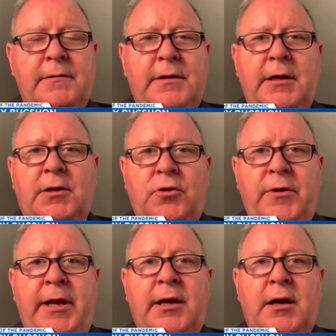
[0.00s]

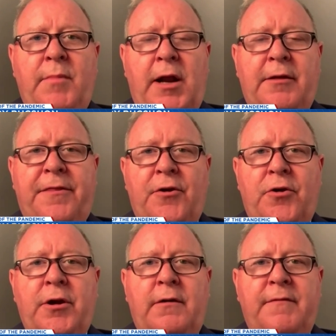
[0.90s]
including about a
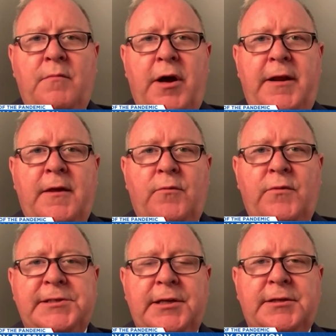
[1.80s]
third of the money that we
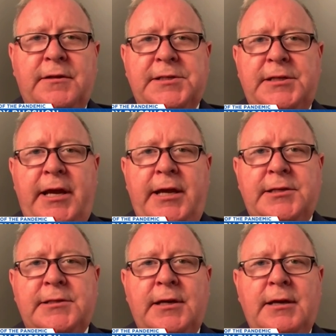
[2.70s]
sent to the
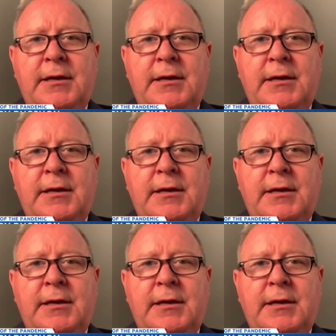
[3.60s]
states.